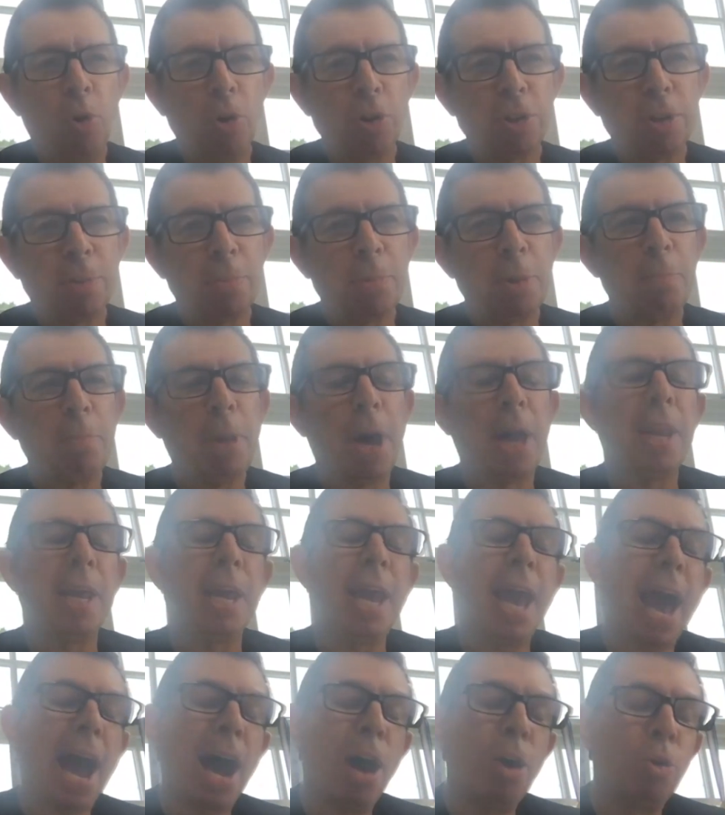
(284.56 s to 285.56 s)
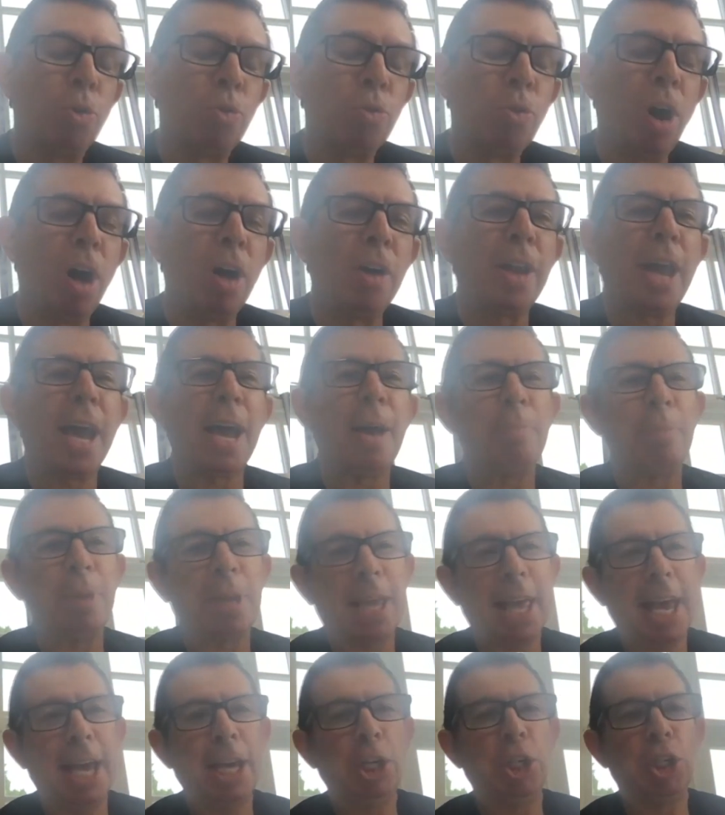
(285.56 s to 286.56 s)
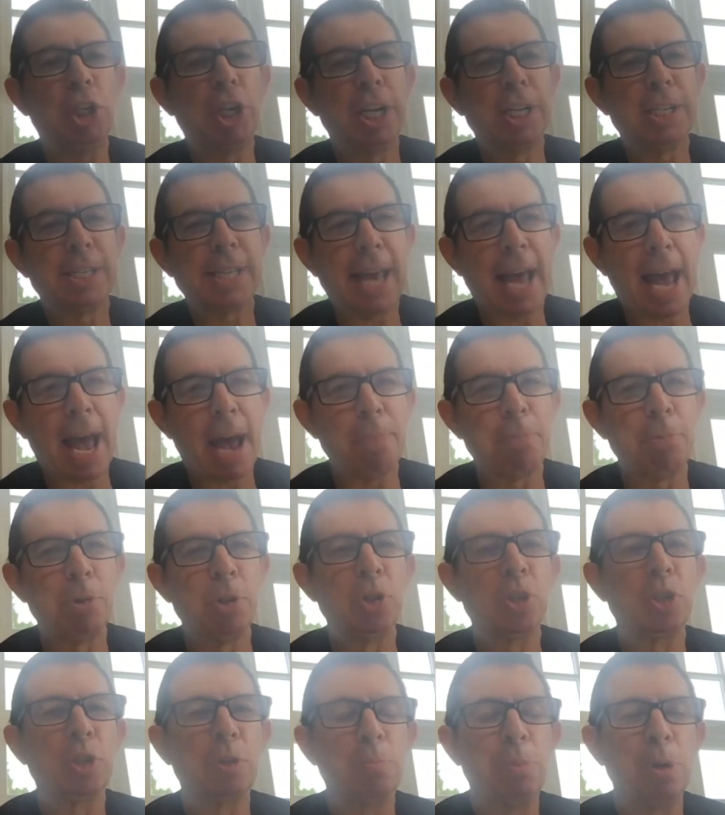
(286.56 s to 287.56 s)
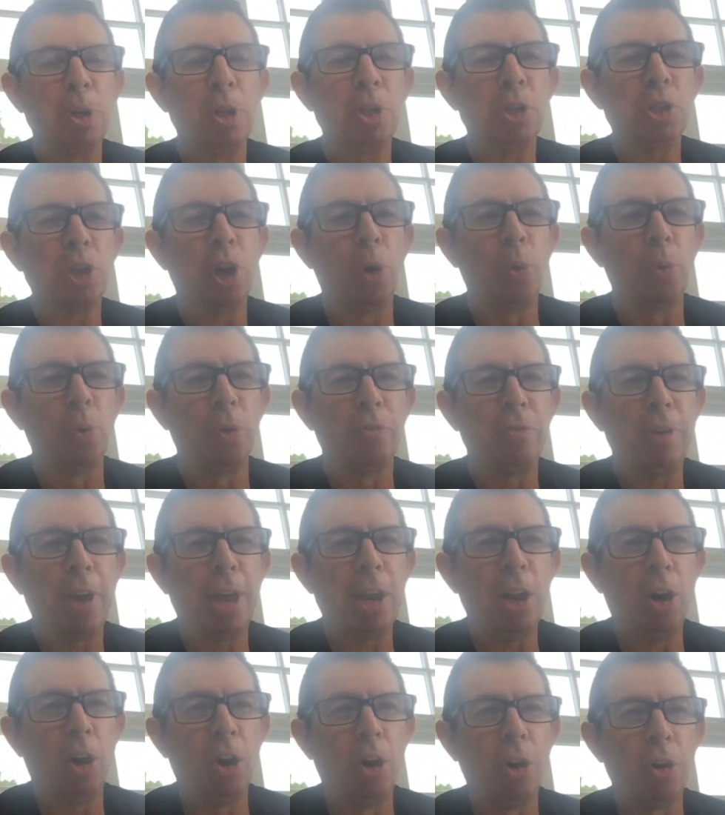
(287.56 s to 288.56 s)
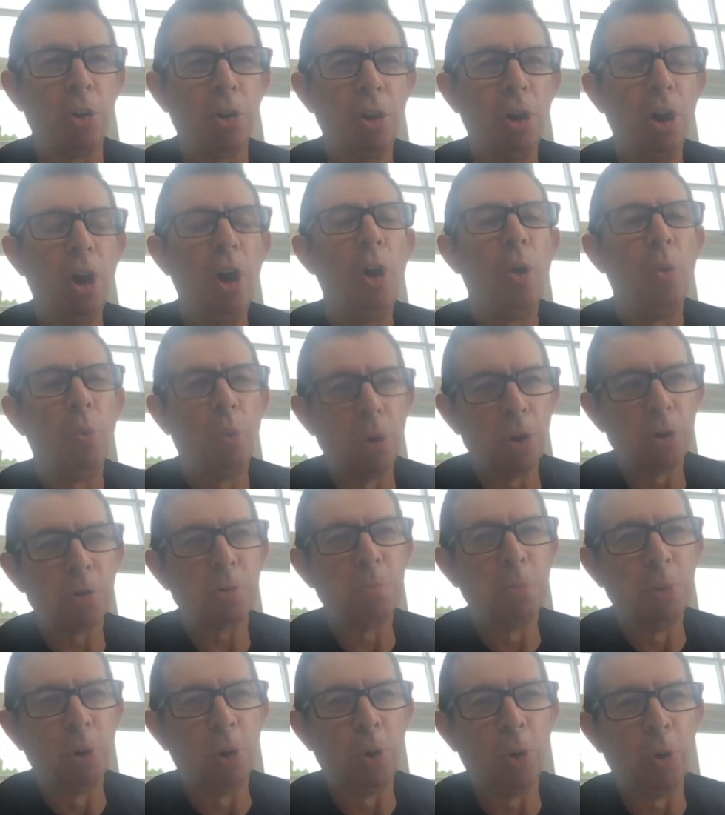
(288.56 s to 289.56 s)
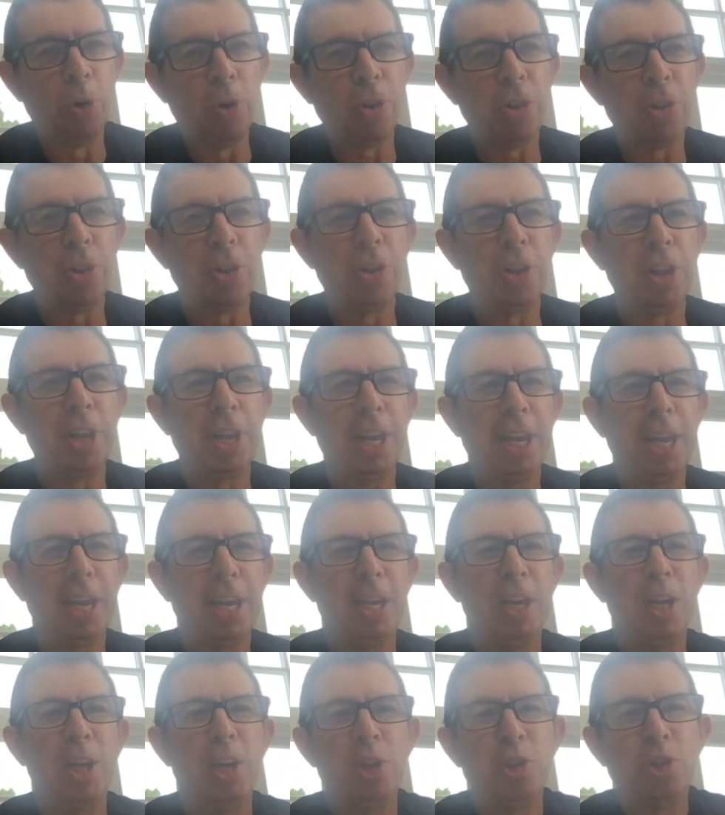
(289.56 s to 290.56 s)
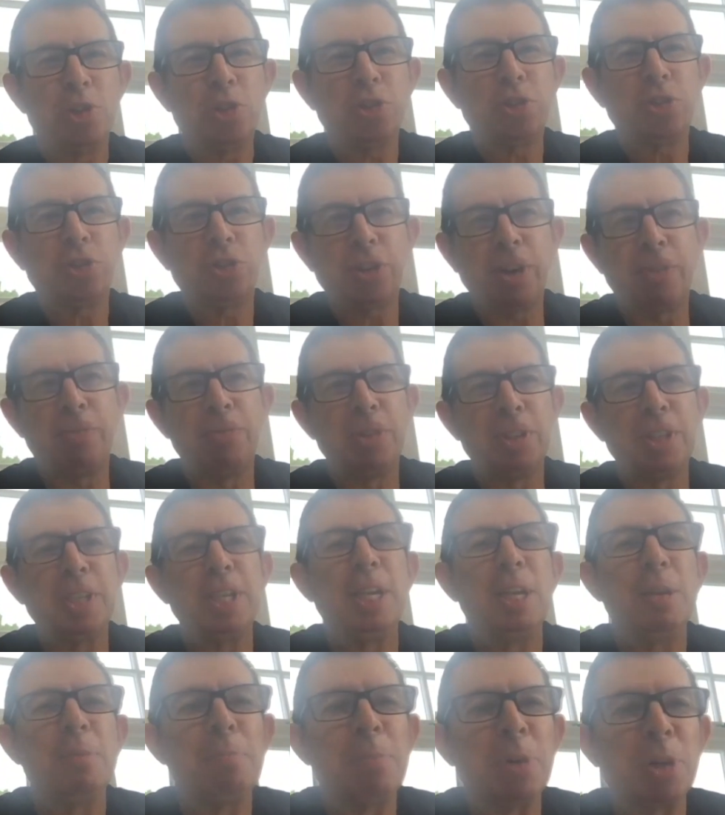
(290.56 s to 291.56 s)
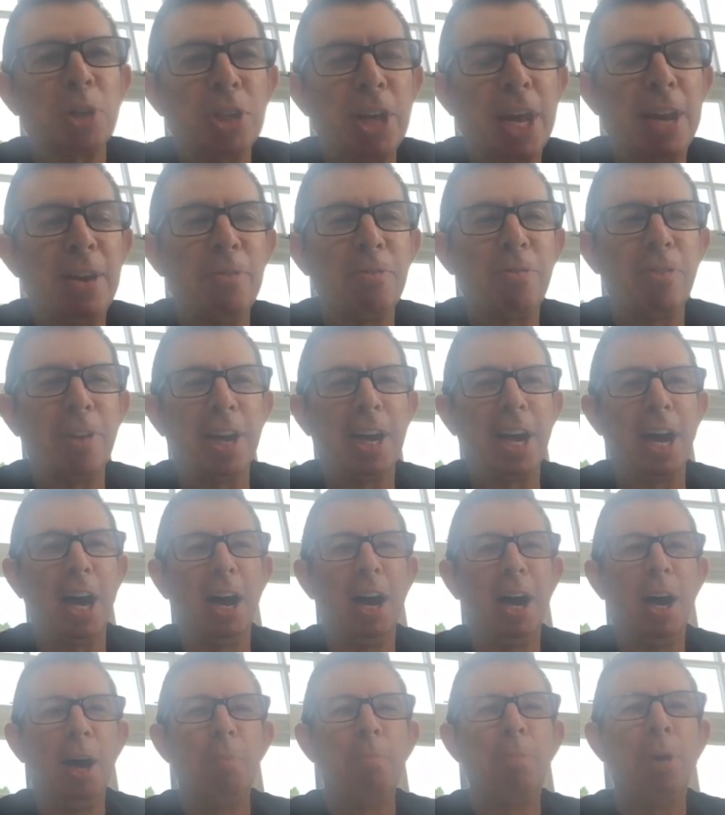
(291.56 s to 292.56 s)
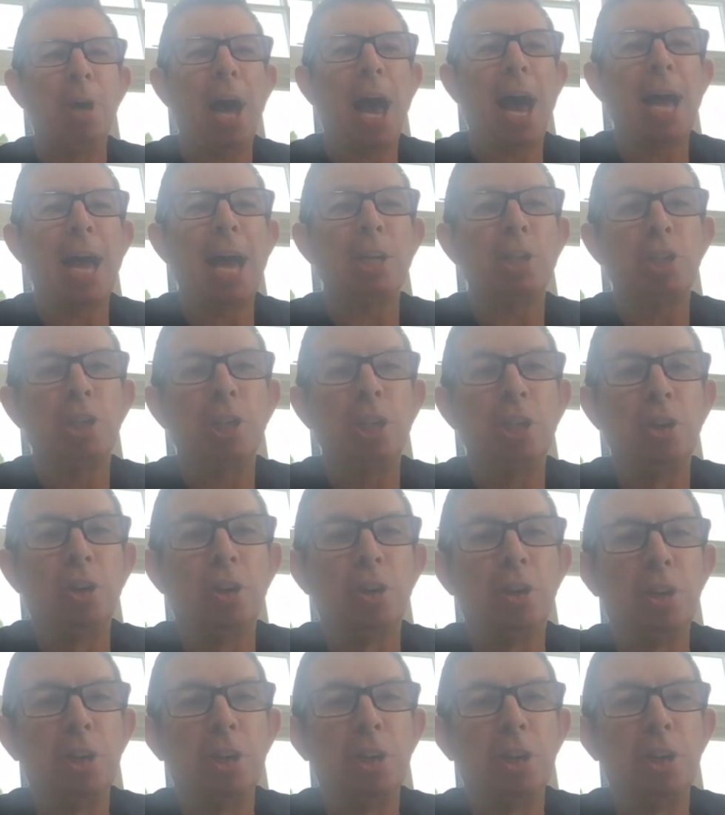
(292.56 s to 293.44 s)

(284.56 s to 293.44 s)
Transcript: some of the money. Our grant application, as it happens, to put this whole event on was more than the 17% figure, but actually not an